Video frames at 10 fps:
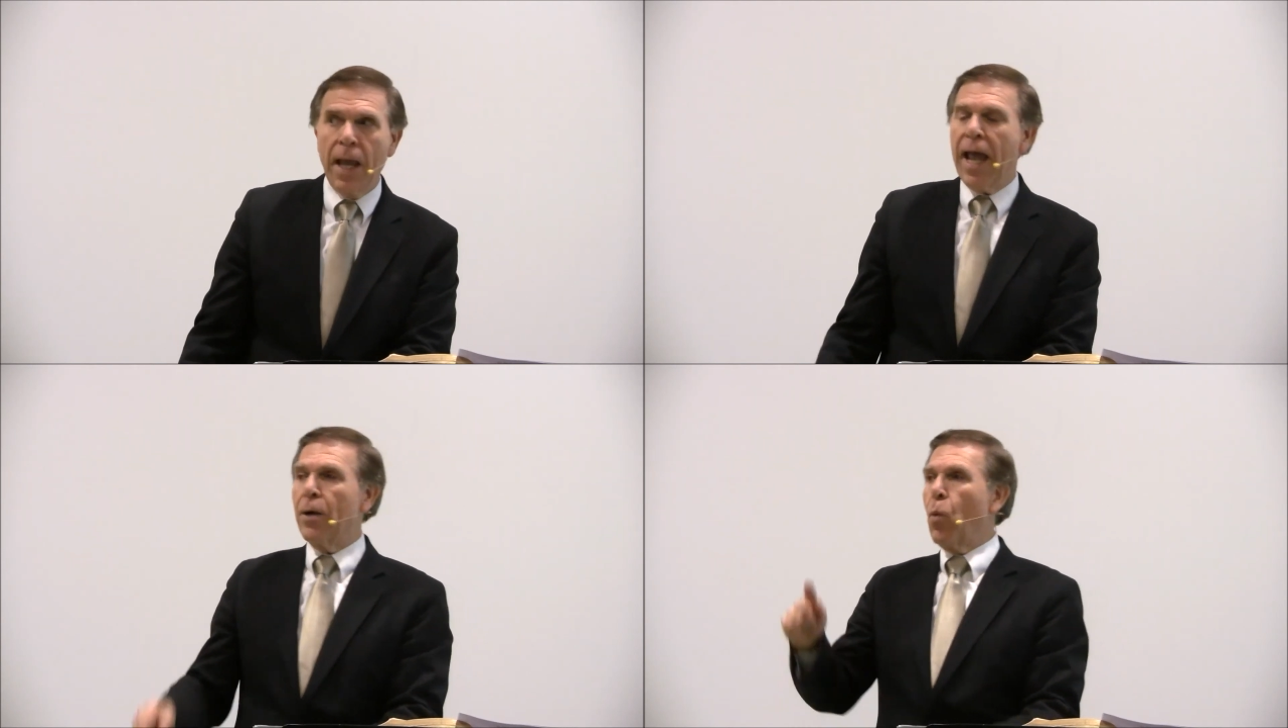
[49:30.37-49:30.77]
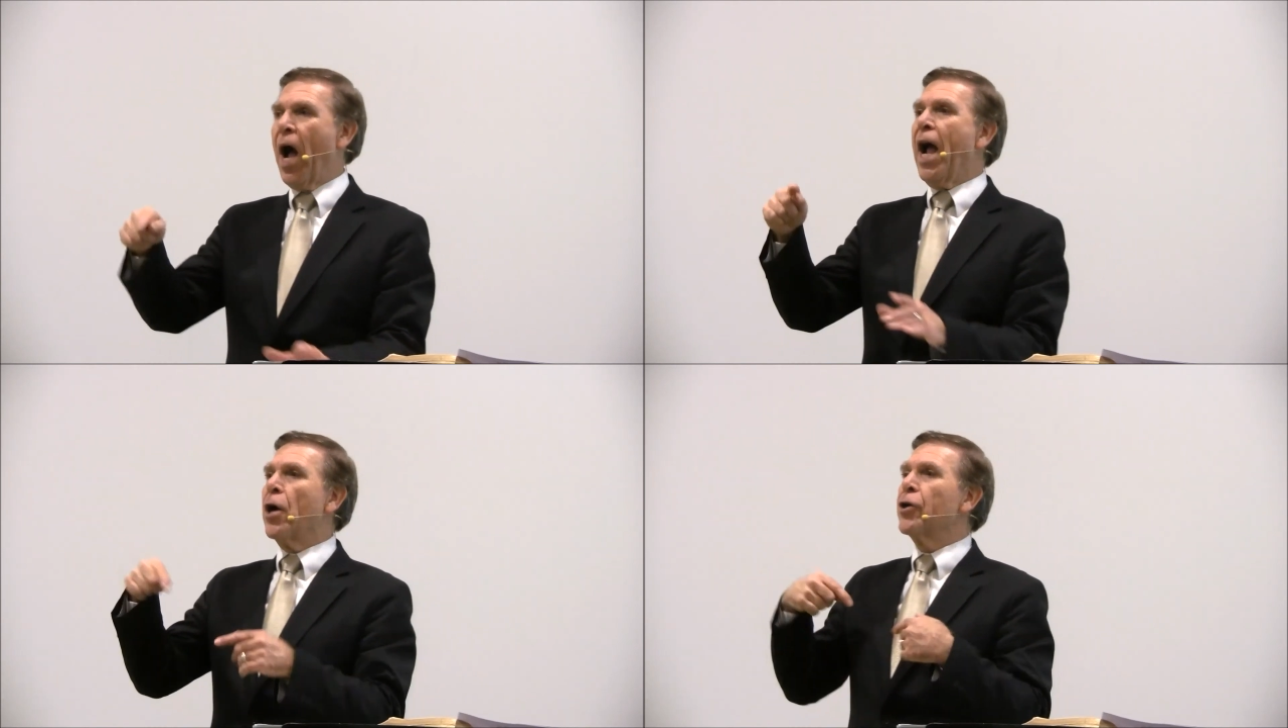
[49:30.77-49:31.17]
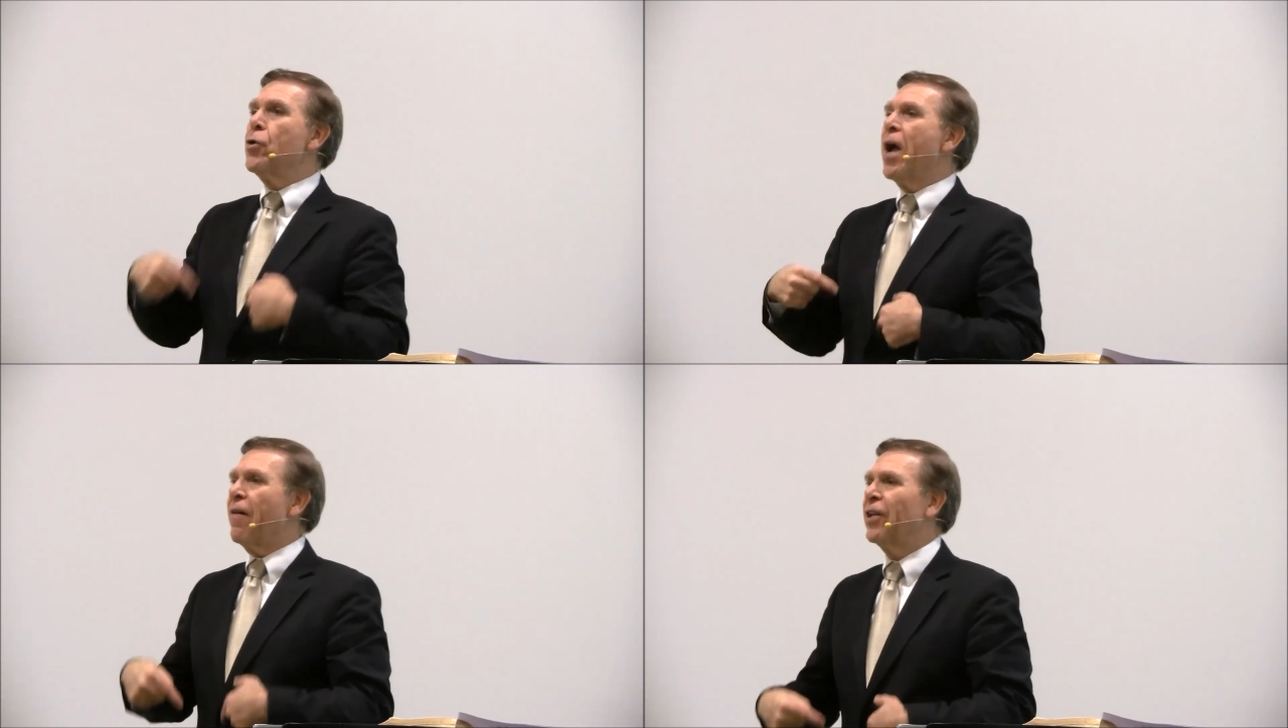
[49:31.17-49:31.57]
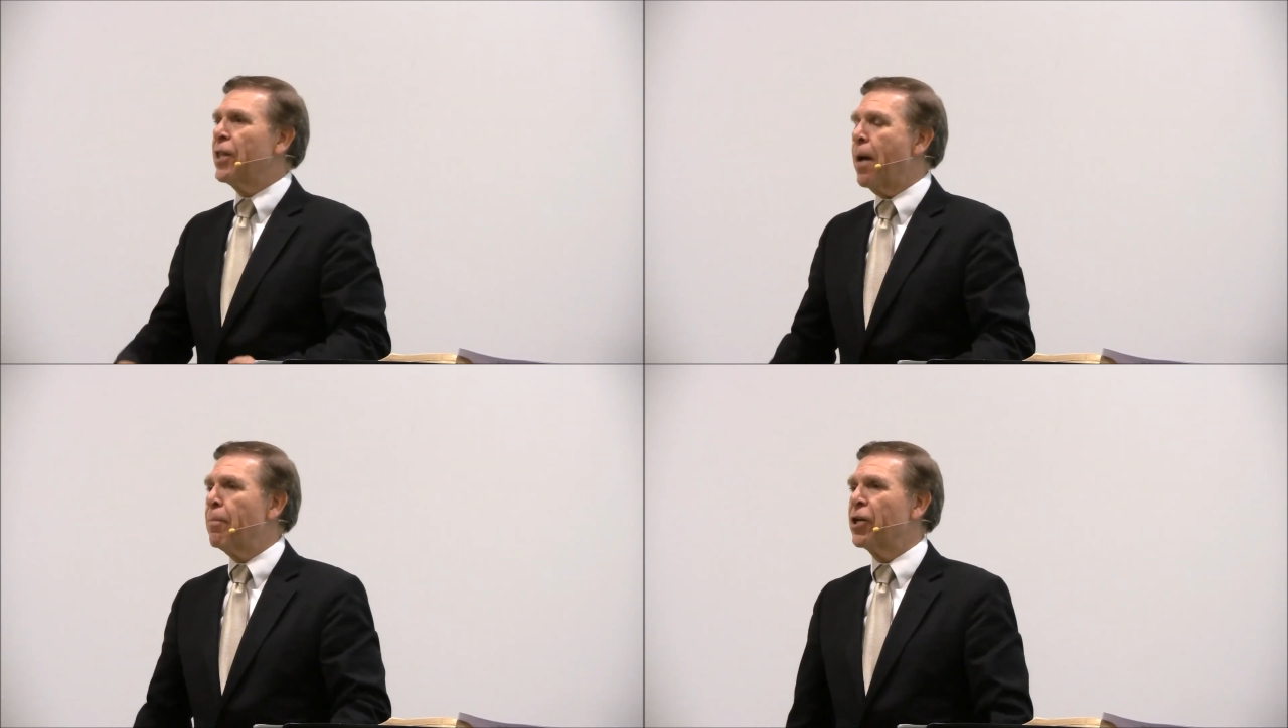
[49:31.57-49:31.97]
And why are you having
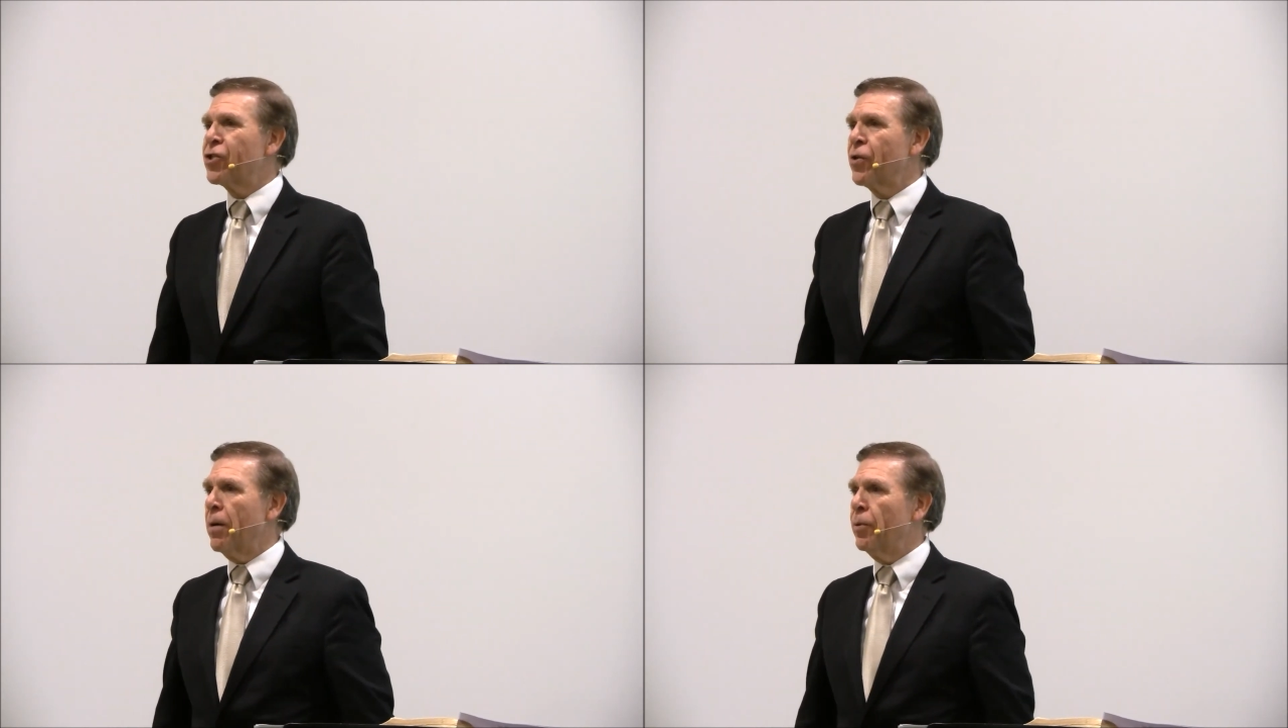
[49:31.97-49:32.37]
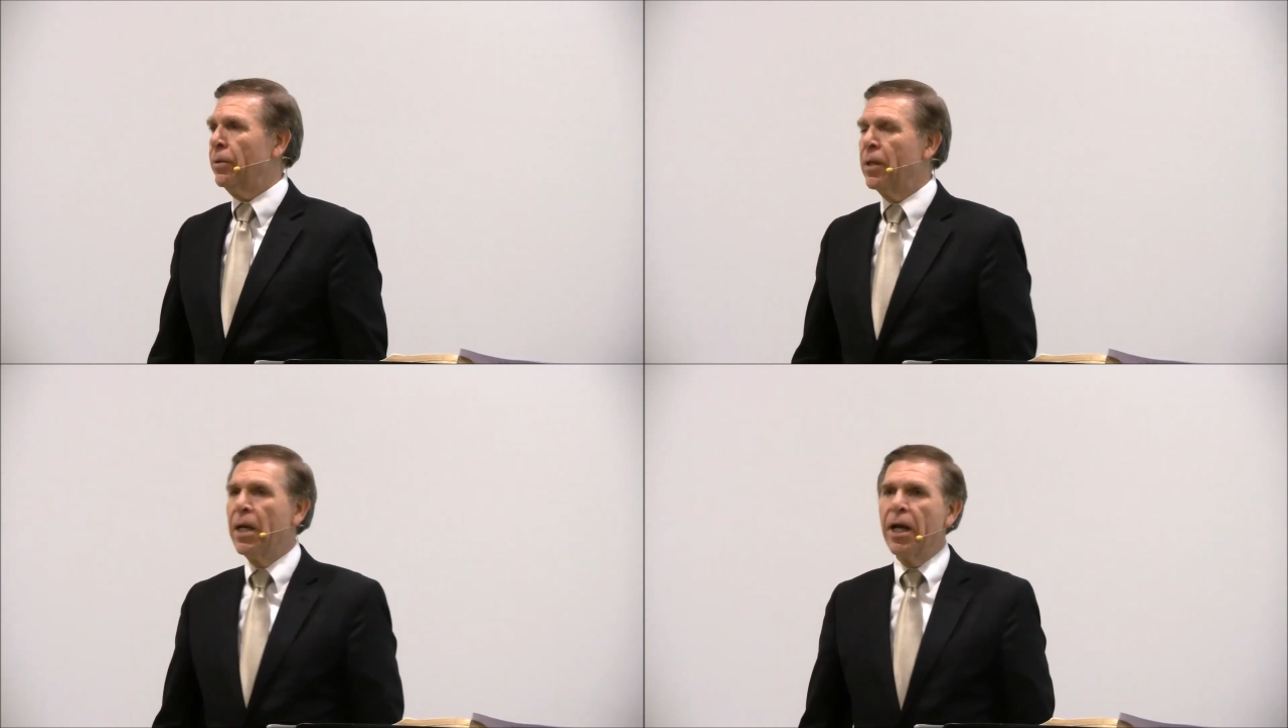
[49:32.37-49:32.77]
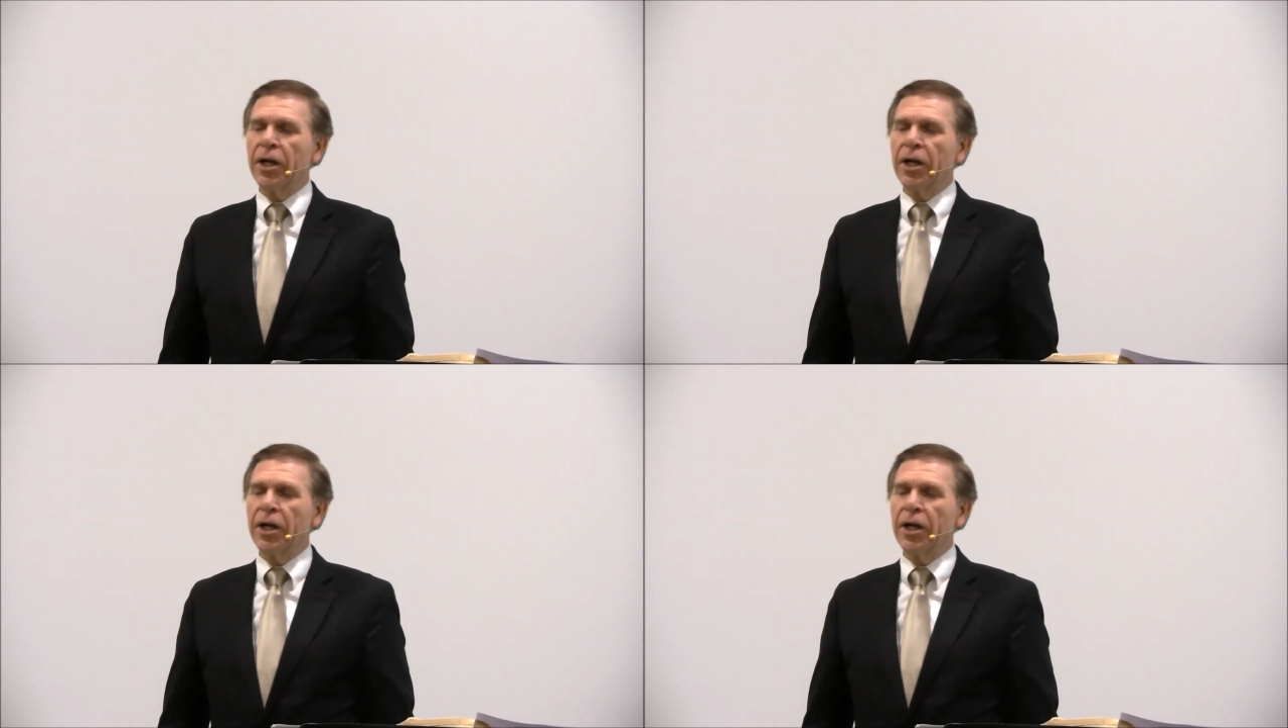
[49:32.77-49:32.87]
that much trouble?